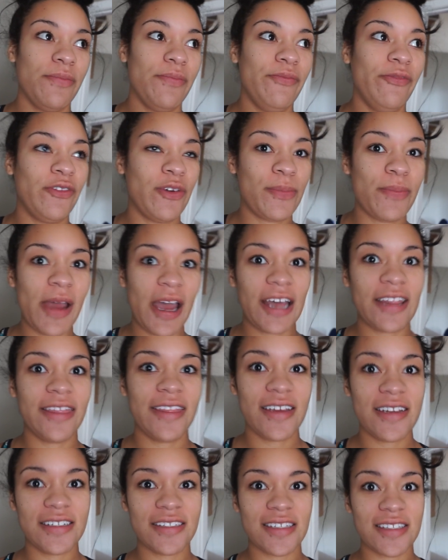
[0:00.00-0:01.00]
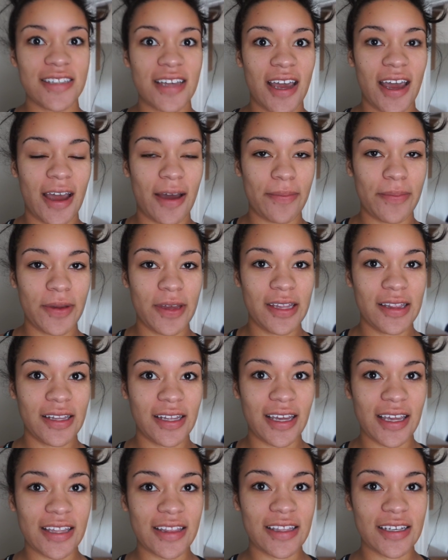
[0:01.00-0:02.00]
for bad things to happen,
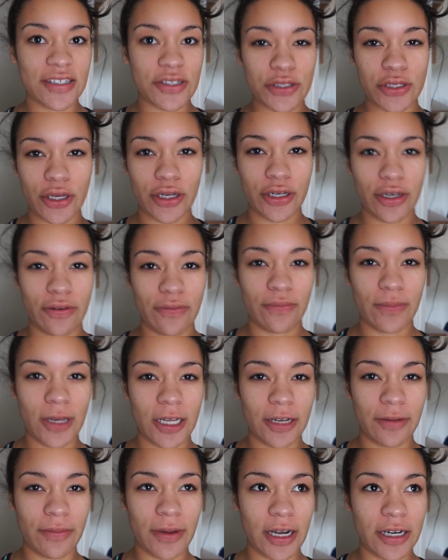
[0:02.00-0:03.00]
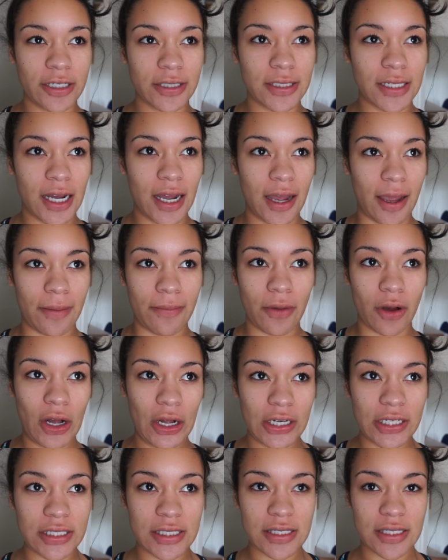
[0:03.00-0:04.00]
like this couldn't have been a better time,
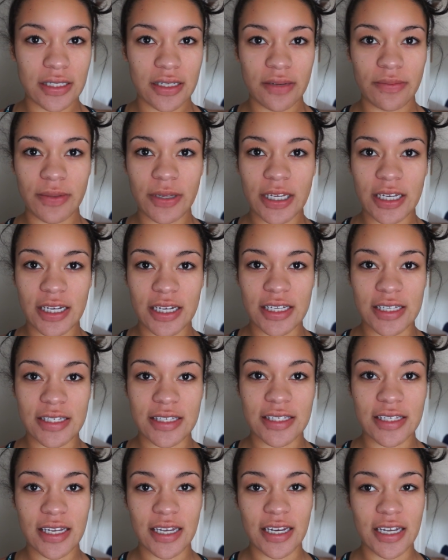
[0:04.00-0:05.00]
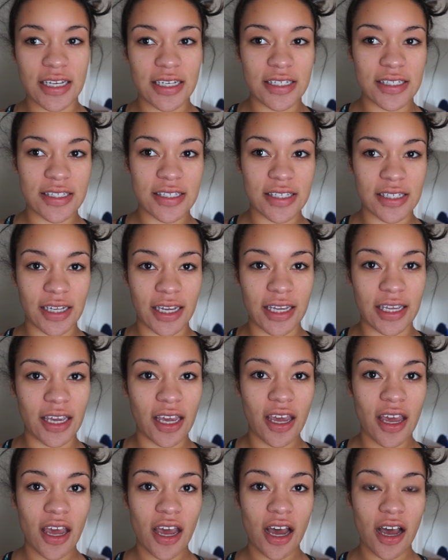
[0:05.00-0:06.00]
honestly, because it is like
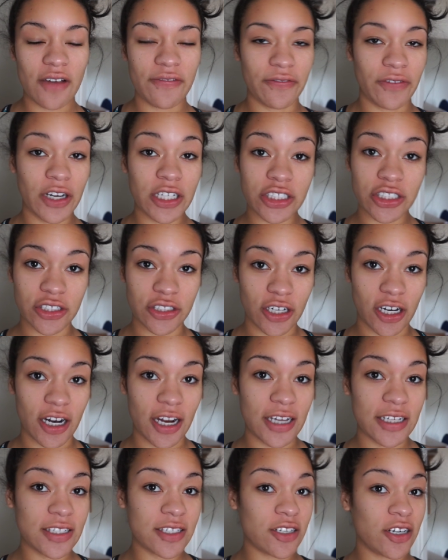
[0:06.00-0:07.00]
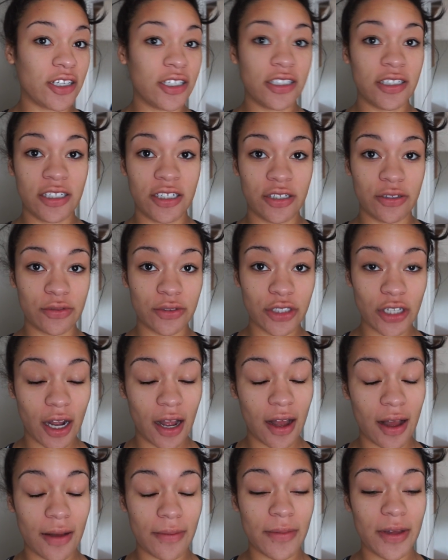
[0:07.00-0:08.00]
a fresh start. I started a new
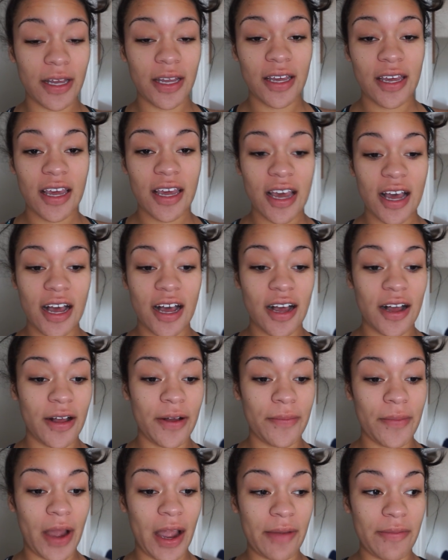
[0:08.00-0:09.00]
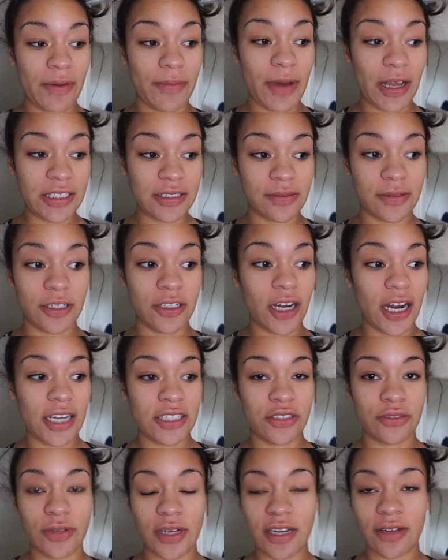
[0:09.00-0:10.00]
job. Um, I'm about to be
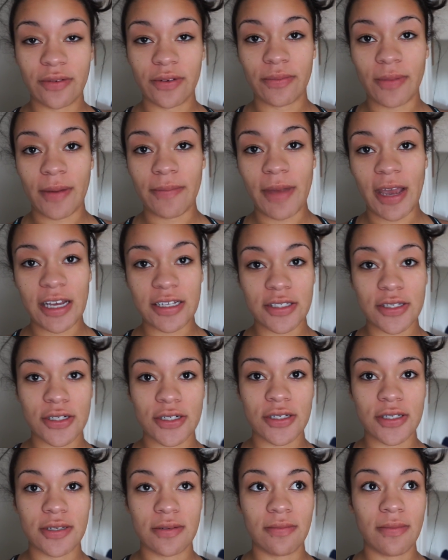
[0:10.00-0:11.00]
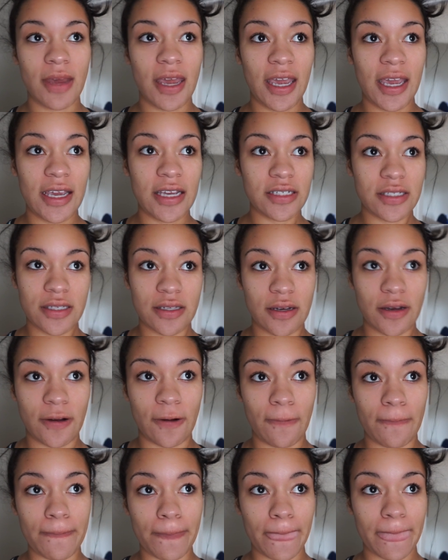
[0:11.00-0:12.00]
graduating with my master's in May,
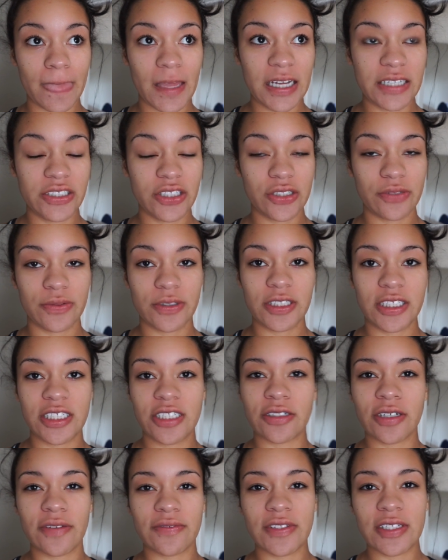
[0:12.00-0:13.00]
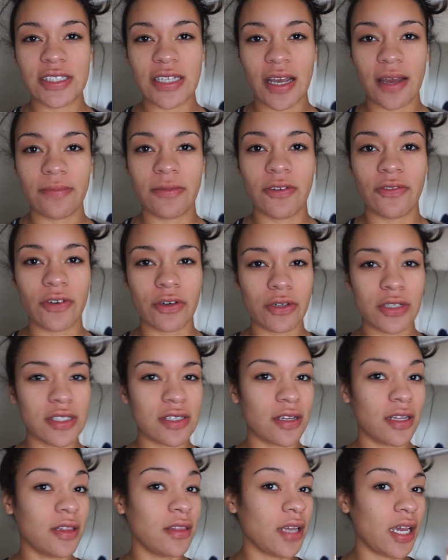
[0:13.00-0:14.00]
so I just really don't have the time to focus
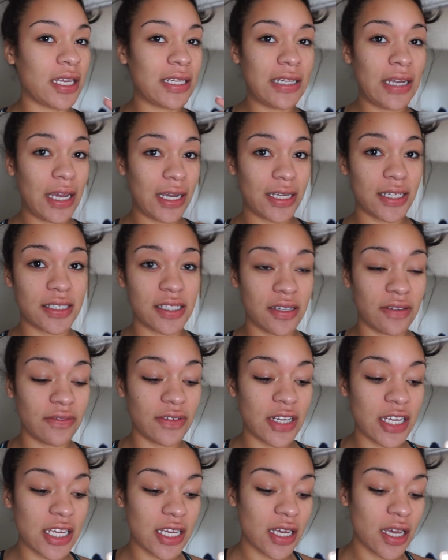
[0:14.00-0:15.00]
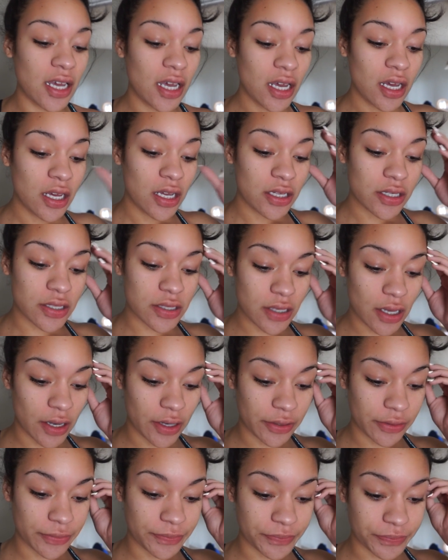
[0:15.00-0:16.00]
on like negativity.
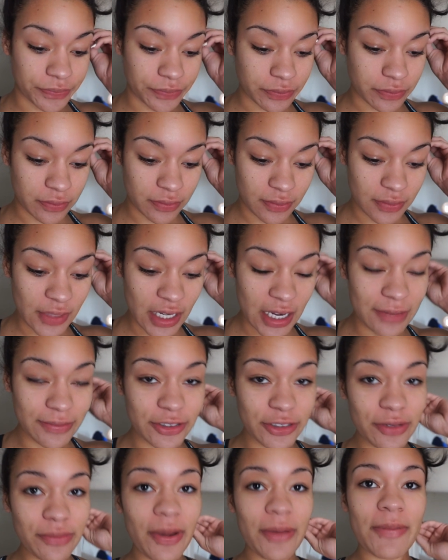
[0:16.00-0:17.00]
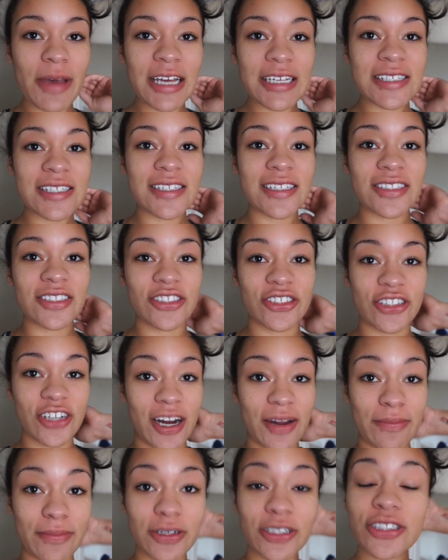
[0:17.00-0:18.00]
So I'm doing my best to try
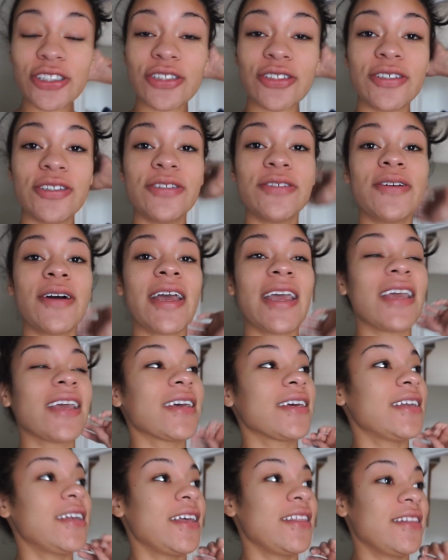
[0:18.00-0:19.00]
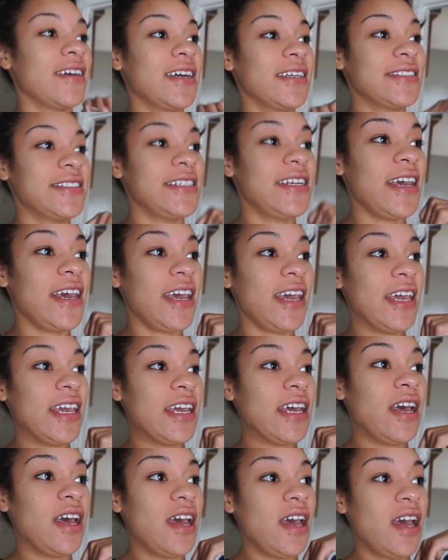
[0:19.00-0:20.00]
and push through, and I thought today